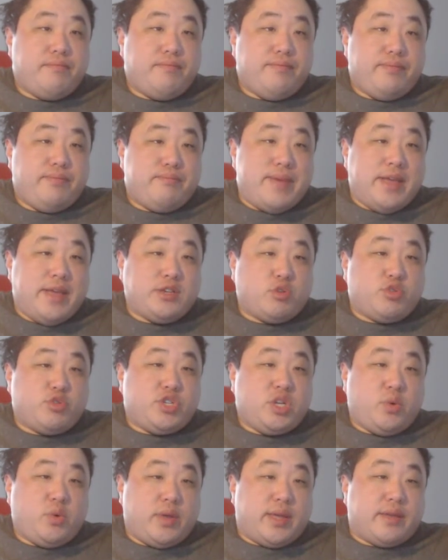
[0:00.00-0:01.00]
Banjo
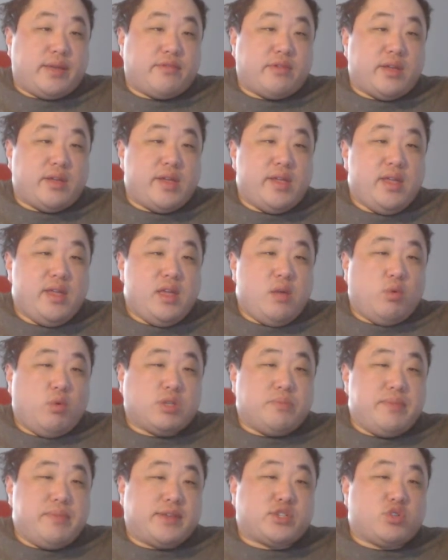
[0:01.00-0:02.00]
Tooie was
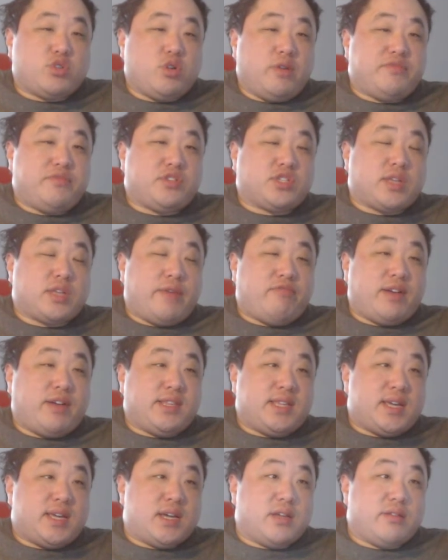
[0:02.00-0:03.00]
a mixture of stuff like
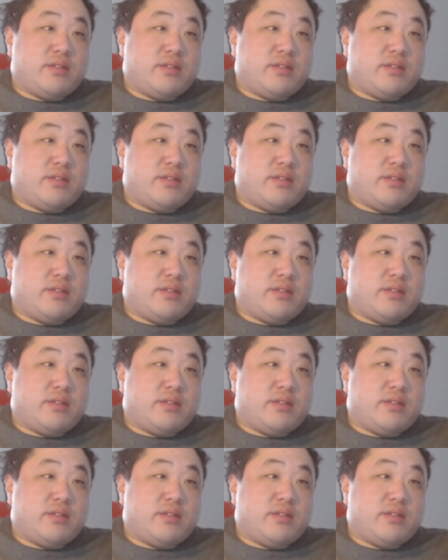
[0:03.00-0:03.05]
that.